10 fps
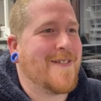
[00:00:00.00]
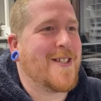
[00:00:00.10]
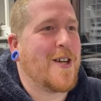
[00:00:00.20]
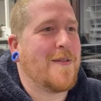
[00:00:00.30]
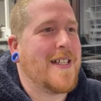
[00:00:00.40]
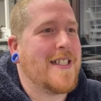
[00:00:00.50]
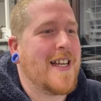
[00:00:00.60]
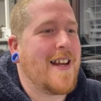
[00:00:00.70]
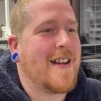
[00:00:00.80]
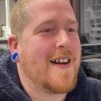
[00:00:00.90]
Sorry,
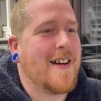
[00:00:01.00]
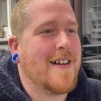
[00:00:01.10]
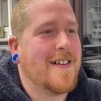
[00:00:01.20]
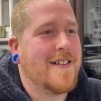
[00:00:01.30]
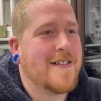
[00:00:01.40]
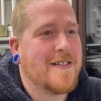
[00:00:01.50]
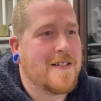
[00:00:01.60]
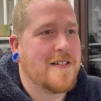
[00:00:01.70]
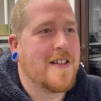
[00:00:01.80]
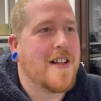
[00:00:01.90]
Tina.
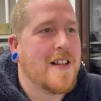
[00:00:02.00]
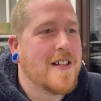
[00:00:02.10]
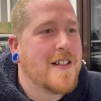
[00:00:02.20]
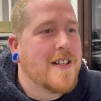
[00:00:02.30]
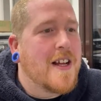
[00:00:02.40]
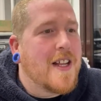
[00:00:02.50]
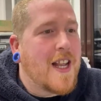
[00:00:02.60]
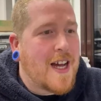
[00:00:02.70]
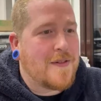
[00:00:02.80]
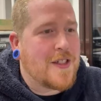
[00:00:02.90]

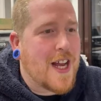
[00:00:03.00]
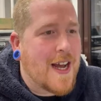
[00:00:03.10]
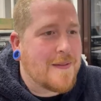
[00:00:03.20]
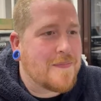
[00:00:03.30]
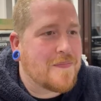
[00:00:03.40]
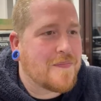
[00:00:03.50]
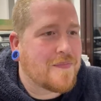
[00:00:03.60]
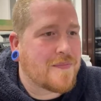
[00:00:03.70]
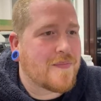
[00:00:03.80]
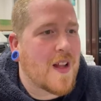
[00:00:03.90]
Live chat.
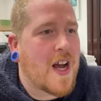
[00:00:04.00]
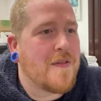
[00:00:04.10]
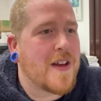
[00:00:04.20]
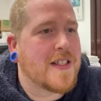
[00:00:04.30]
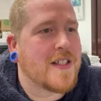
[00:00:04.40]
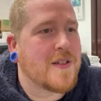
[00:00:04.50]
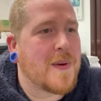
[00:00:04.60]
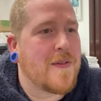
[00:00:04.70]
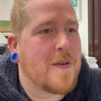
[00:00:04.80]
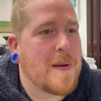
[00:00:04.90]
The IVS is
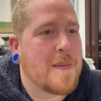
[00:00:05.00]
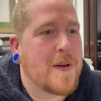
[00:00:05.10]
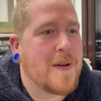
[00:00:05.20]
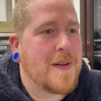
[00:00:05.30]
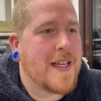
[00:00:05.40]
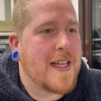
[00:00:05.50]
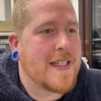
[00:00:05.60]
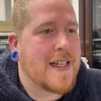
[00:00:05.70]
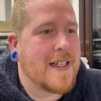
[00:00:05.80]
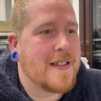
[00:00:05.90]
sweet for people who need
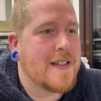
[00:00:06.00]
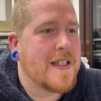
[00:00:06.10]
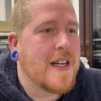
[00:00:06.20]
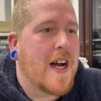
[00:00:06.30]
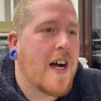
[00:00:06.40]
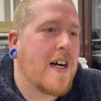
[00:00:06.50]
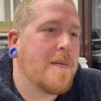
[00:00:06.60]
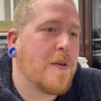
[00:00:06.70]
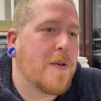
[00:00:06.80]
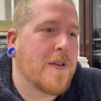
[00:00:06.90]
it.
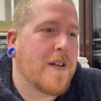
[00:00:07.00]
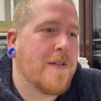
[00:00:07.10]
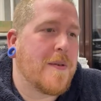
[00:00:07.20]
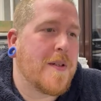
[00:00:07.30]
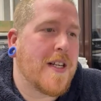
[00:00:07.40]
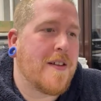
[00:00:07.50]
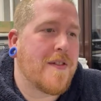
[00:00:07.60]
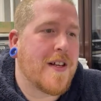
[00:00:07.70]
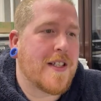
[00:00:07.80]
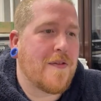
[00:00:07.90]
I'm ordering from you, Jillian,
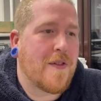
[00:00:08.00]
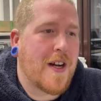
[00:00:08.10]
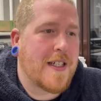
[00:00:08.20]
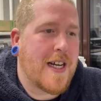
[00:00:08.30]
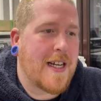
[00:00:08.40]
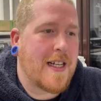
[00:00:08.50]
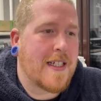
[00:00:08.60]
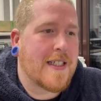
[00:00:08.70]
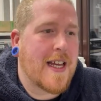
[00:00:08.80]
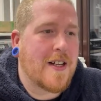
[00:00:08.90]
Thursday, Friday.
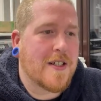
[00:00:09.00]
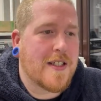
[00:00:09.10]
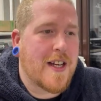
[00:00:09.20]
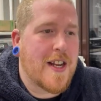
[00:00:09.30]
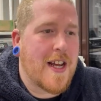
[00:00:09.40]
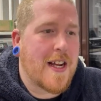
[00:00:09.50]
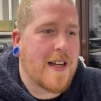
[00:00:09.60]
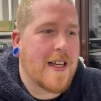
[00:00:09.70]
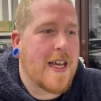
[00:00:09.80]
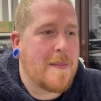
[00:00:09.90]
They look
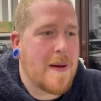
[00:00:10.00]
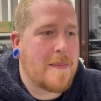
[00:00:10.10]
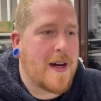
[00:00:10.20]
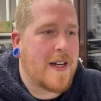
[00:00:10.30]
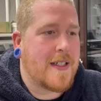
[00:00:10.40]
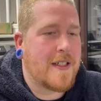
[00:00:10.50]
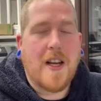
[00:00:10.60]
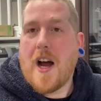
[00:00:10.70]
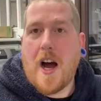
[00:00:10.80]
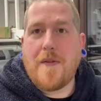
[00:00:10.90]
stunning. Keep it in mind.
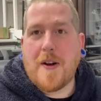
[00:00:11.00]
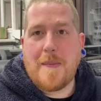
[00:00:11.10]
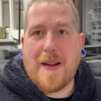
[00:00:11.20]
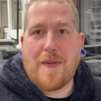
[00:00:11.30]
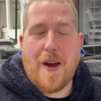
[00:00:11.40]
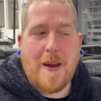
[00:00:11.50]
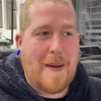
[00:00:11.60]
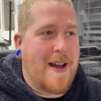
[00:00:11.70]
I've only made £30